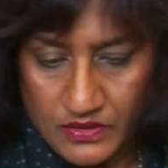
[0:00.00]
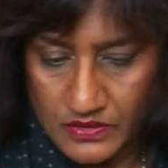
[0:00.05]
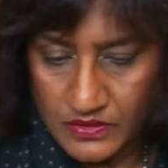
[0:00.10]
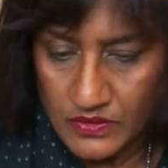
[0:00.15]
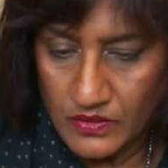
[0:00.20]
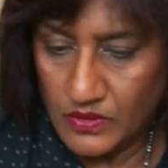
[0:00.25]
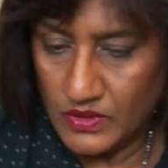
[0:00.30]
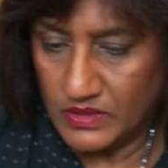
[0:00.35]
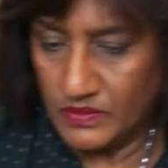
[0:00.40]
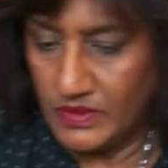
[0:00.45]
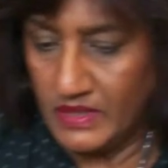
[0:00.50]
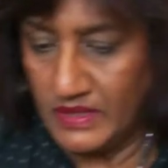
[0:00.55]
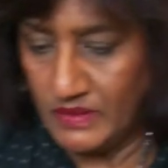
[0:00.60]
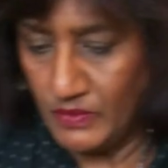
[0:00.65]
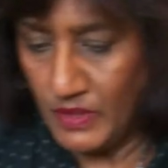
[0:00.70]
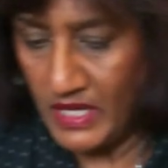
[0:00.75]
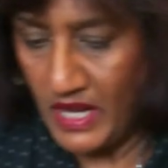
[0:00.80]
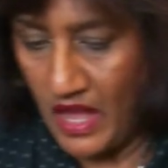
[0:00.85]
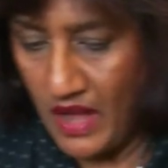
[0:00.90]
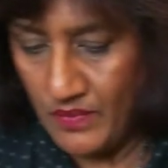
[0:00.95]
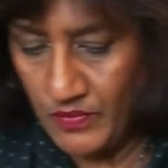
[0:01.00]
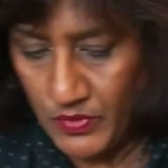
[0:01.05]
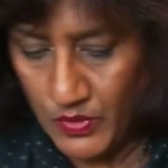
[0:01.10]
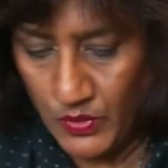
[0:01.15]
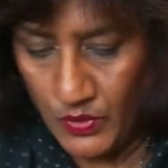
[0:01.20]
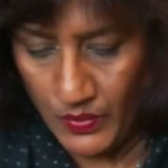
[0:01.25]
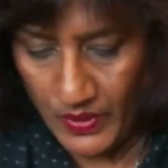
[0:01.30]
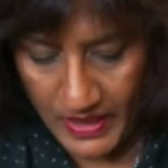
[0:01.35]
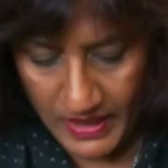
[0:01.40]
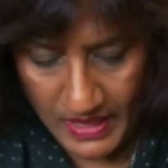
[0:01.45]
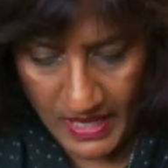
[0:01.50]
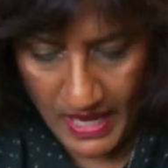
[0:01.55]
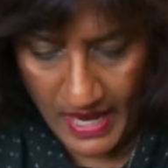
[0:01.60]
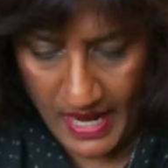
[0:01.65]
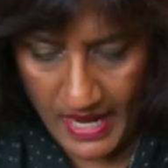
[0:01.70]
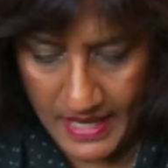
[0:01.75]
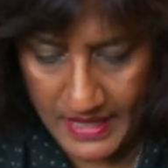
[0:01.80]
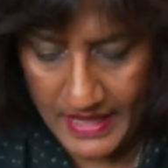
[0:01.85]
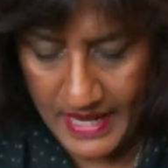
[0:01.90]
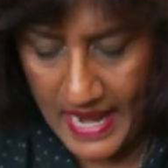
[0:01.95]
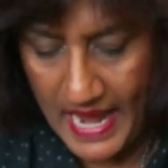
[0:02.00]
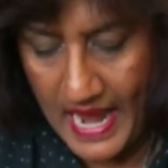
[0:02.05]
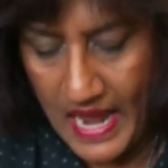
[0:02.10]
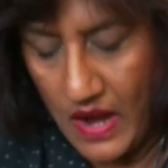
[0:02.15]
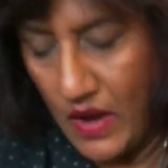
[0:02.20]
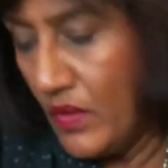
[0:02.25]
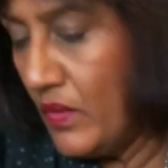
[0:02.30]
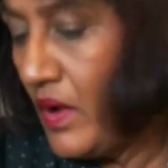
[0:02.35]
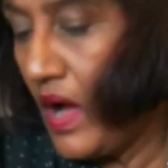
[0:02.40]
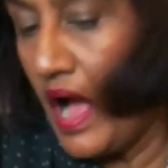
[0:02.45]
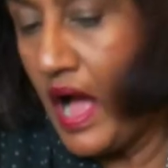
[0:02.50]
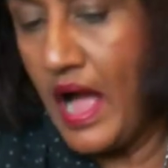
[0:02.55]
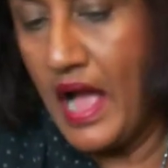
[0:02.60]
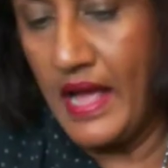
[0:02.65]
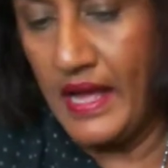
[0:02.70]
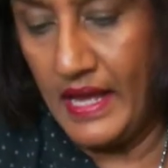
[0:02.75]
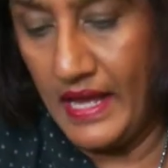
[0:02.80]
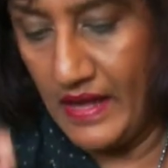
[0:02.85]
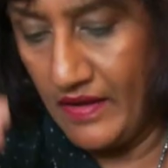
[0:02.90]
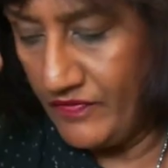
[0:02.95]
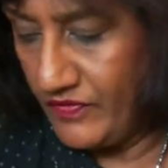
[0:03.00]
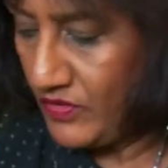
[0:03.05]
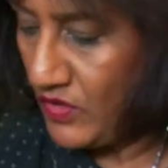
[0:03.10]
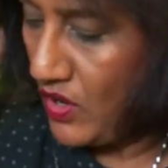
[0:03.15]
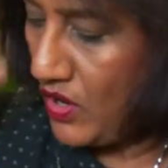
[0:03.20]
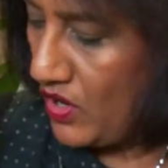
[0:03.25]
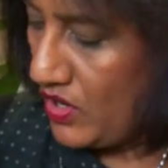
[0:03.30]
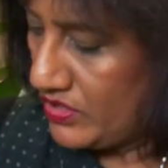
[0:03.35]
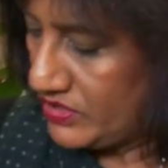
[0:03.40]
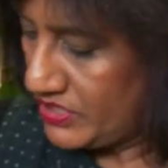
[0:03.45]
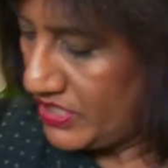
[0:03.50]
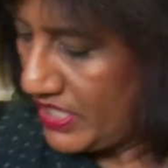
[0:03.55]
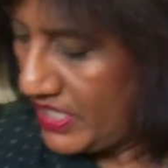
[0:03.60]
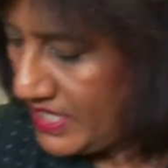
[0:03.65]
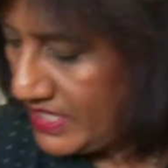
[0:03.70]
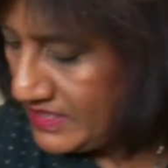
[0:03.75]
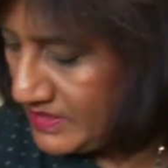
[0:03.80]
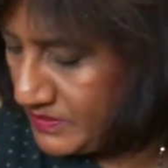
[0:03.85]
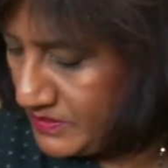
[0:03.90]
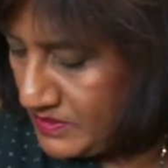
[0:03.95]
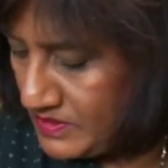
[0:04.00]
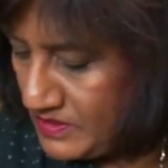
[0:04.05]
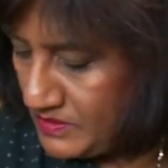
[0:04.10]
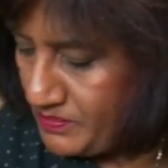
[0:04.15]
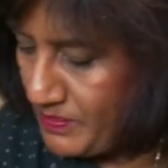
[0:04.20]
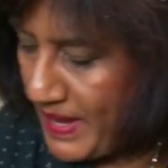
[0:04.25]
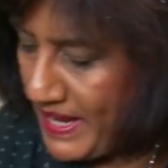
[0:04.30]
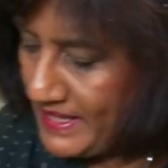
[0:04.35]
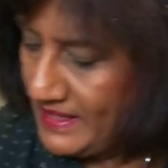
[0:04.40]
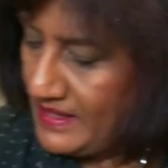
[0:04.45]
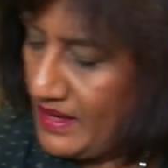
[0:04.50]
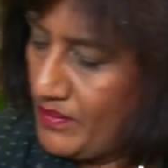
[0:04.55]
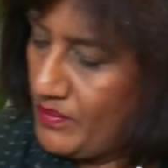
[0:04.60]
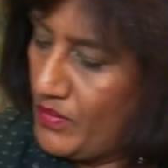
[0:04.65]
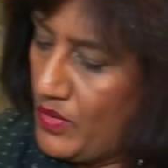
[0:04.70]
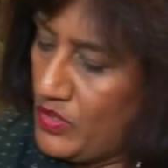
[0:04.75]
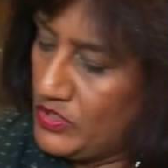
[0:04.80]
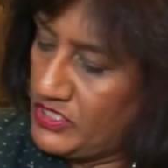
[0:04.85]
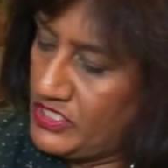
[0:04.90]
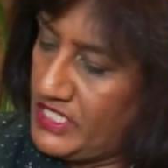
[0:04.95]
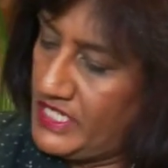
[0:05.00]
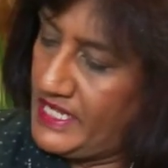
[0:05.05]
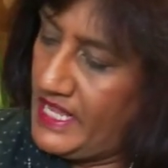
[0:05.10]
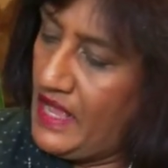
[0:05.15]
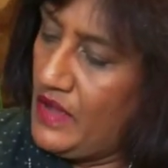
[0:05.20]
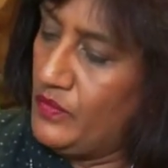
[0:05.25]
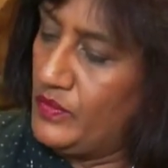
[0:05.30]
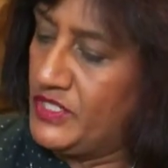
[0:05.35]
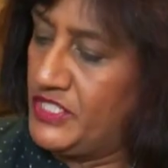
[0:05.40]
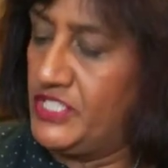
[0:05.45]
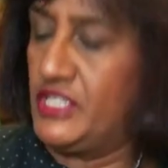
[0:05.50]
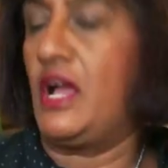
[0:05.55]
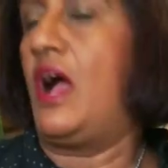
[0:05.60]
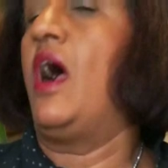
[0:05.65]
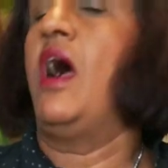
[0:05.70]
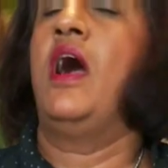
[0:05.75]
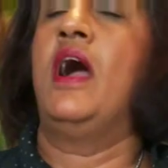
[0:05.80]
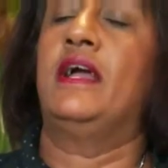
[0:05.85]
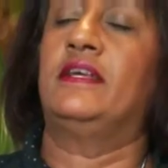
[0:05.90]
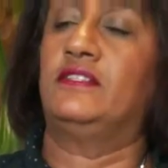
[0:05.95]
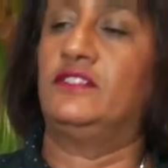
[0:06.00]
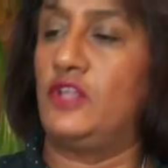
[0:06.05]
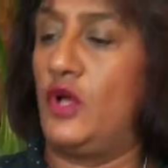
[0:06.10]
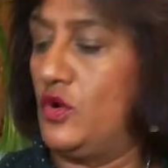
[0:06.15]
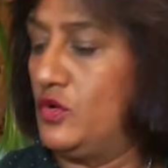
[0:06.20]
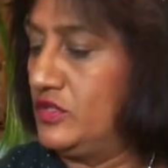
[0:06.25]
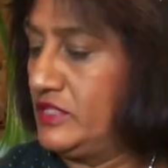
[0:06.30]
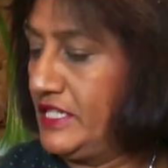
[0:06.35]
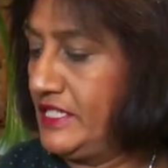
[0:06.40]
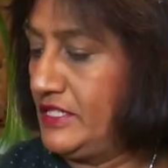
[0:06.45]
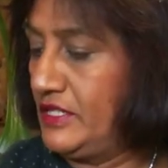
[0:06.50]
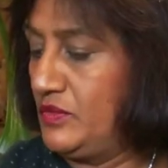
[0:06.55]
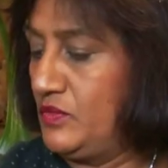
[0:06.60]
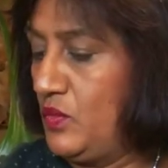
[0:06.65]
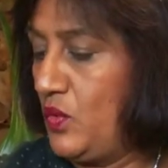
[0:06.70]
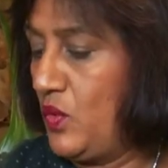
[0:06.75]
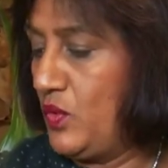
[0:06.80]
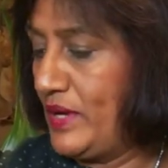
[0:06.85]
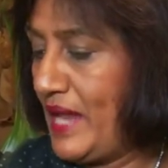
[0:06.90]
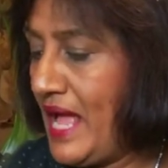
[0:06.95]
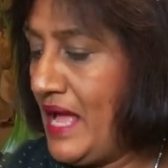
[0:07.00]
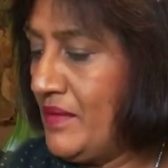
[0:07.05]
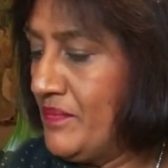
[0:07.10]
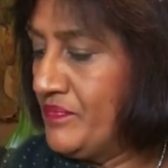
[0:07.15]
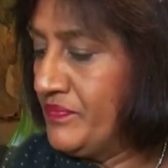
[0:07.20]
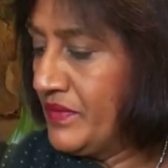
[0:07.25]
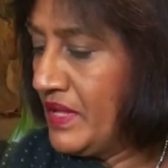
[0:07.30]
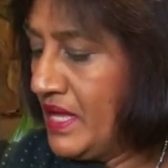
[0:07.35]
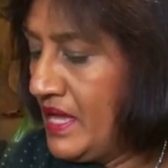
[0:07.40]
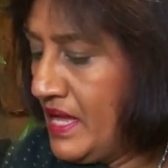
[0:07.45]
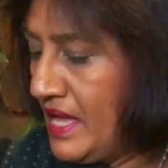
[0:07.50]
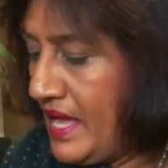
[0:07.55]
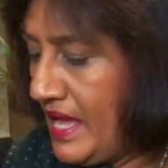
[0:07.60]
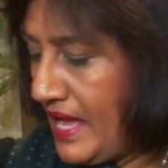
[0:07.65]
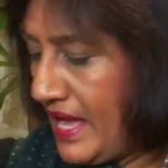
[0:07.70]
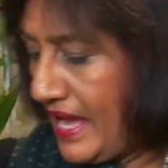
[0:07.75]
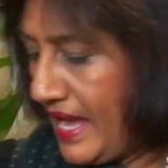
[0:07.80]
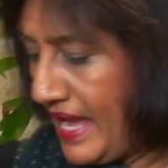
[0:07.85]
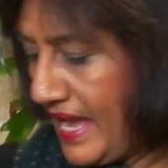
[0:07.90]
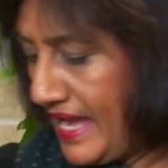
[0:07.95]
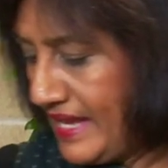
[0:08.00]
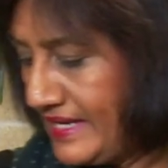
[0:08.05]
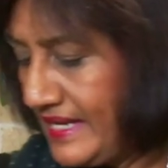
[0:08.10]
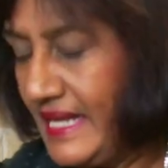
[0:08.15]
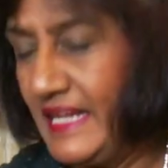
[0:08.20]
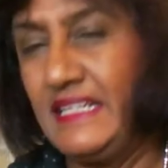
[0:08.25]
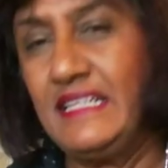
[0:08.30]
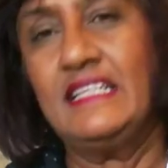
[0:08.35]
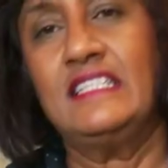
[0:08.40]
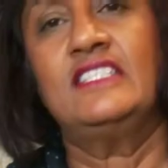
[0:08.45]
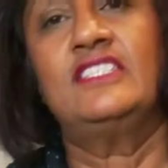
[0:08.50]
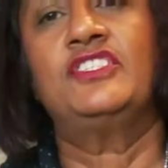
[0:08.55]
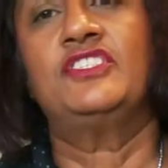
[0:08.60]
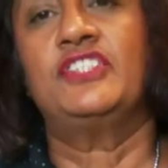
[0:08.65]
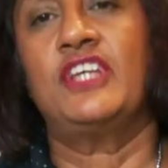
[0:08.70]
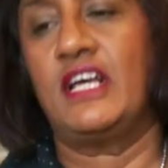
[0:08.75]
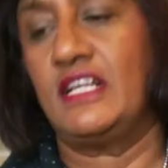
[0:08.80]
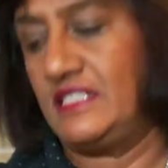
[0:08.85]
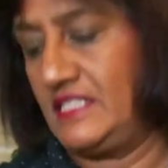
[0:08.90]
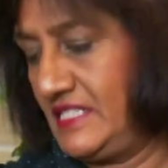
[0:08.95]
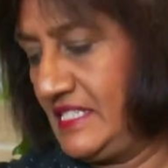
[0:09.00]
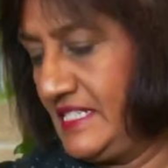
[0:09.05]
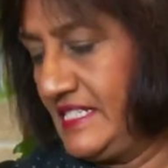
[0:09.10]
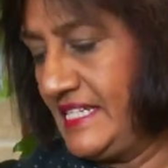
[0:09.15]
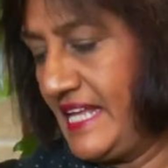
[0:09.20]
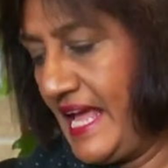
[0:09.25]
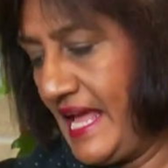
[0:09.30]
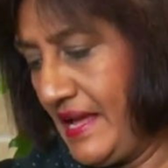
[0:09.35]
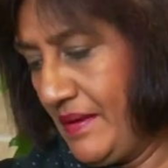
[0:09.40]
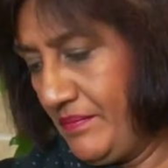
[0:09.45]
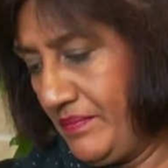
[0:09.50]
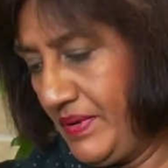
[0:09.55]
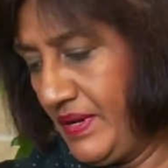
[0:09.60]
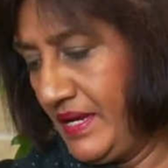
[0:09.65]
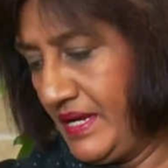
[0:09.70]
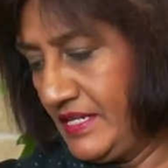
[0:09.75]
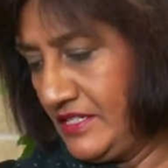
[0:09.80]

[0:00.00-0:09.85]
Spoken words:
do what I'm doing. And now I have got sphagnum moss here, which I soaked it in water, and it is just damp.